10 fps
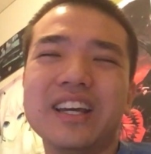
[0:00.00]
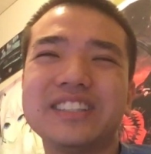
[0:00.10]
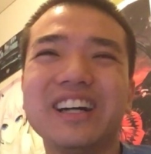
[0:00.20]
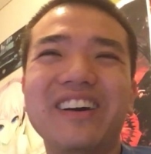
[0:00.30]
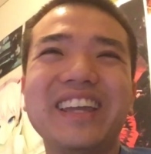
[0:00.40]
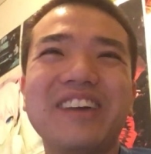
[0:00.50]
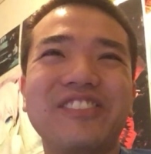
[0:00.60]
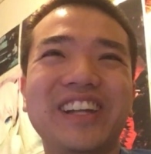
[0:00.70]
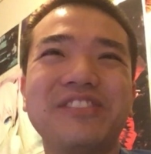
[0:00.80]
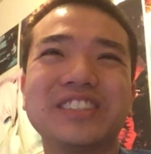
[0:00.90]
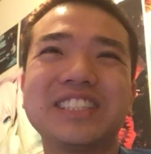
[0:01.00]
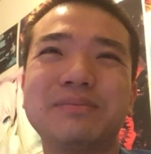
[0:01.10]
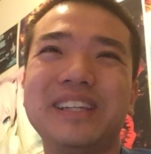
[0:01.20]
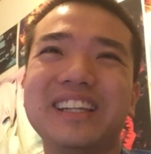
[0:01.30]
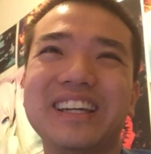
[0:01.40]
So yeah, Rin was
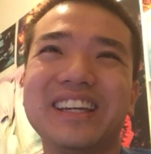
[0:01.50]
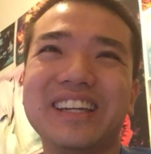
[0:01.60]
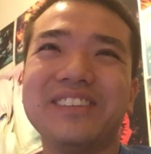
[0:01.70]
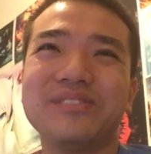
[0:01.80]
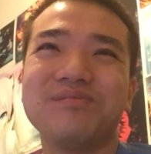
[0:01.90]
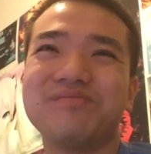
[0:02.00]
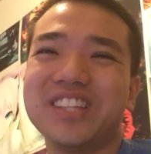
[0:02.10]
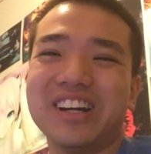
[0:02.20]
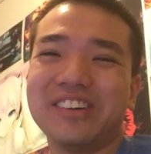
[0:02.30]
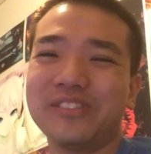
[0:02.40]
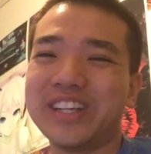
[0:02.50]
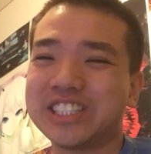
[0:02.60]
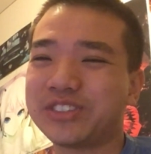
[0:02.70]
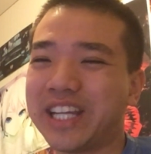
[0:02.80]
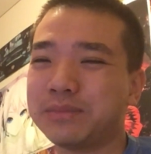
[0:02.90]
just being a, you know, weird
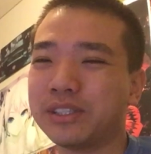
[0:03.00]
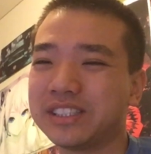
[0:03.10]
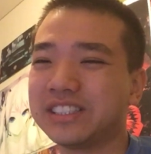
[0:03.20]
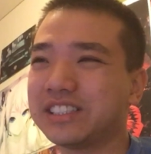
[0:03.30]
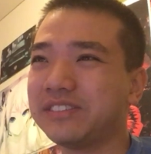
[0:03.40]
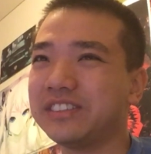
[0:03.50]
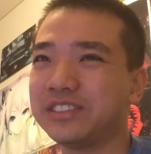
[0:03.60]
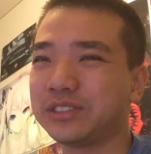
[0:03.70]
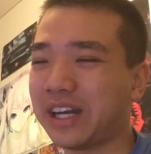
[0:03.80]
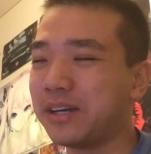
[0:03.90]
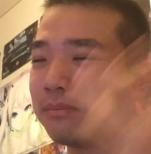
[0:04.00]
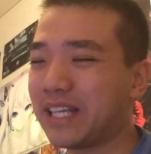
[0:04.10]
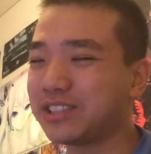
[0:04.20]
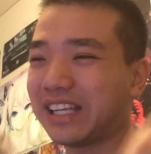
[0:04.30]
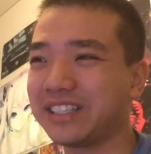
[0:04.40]
strange person, doesn't try her
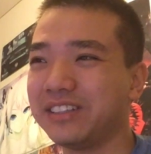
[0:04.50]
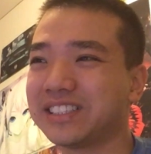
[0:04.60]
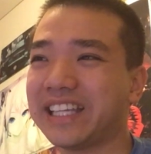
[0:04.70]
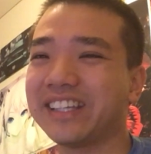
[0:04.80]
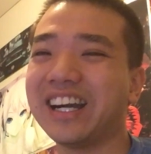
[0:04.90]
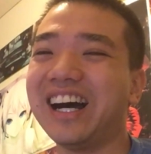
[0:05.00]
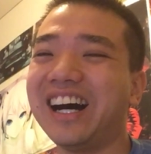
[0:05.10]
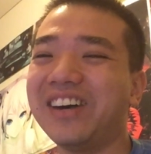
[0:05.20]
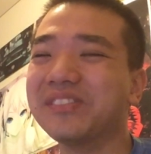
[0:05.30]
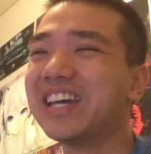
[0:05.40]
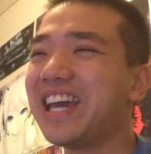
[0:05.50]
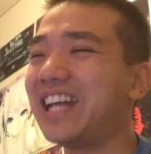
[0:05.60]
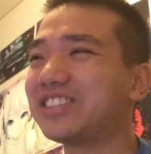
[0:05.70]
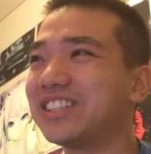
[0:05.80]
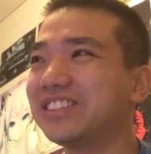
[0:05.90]
best to, like, you know, stay calm
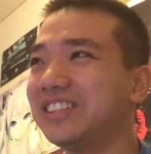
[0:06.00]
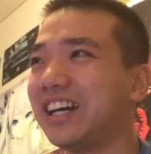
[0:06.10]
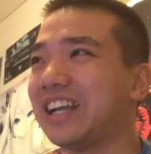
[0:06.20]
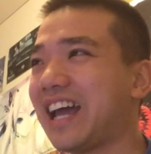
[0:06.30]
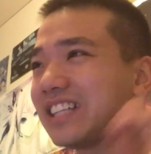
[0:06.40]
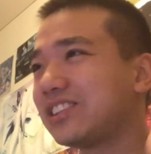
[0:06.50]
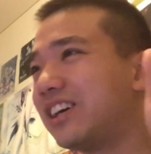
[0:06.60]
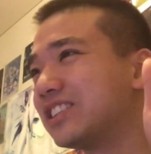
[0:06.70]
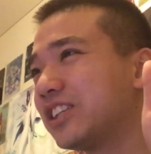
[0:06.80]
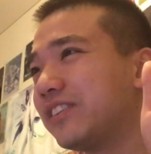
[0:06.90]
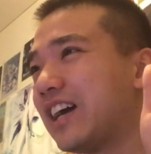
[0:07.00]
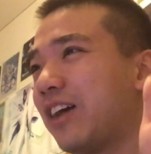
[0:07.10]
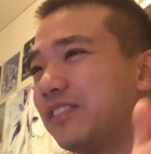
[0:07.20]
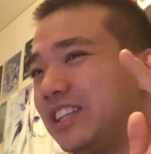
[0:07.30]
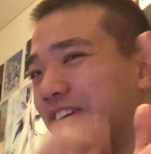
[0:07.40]
and try to not ask Archer for
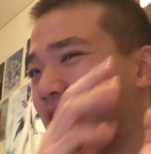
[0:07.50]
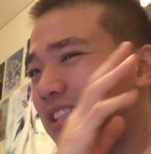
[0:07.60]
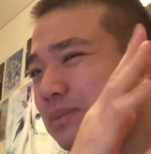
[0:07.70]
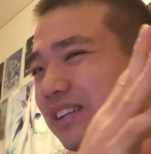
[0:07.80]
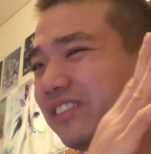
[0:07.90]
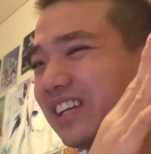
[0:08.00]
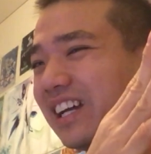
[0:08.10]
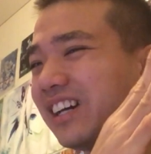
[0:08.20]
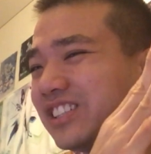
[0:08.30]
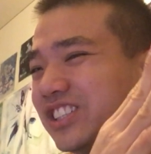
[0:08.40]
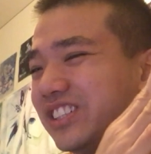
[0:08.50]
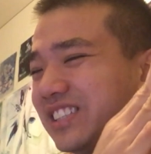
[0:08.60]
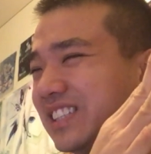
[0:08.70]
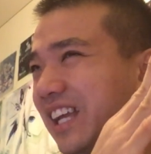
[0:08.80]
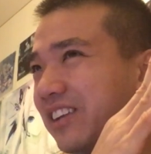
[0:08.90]
help, you know, despite the fact that Archer
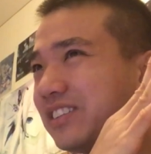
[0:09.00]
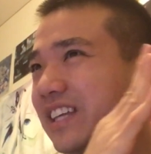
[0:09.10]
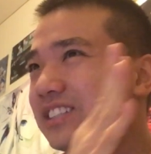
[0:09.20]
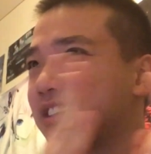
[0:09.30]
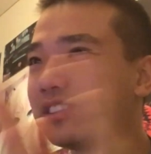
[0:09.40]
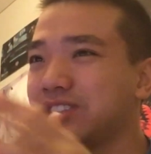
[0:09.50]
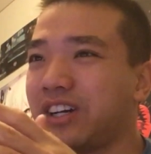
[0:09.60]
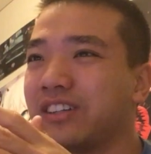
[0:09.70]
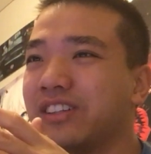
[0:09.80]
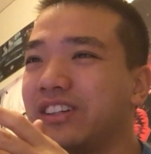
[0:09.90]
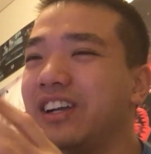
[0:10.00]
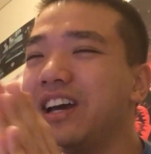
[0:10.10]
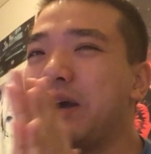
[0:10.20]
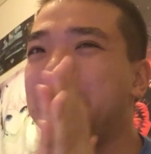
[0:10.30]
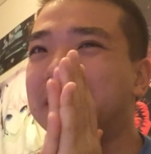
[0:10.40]
is, you know, there just to taunt her
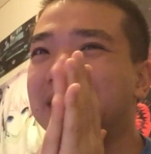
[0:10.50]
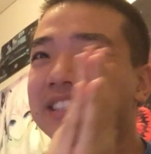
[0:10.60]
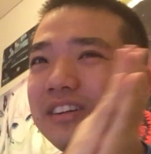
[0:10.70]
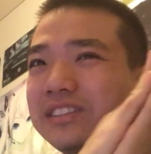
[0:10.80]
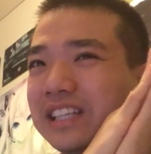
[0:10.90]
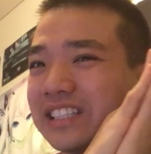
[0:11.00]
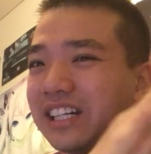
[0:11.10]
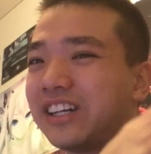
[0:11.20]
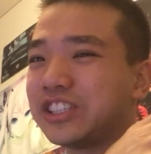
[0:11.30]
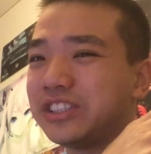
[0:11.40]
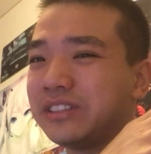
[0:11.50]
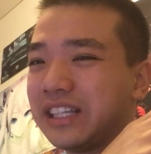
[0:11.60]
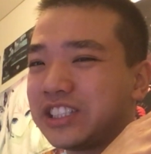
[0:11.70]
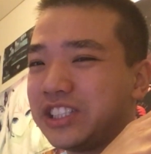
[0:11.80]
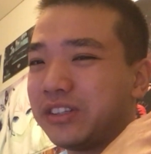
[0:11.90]
because, you know, that's Archer,
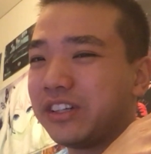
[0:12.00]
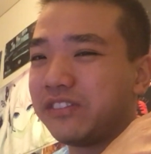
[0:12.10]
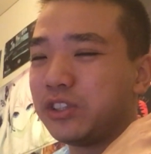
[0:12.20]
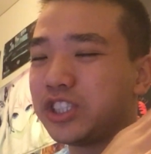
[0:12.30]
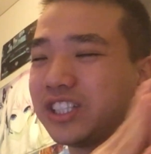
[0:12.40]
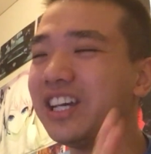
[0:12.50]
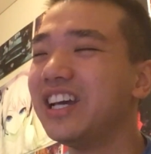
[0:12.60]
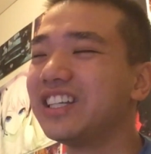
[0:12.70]
that's Sheer in the future.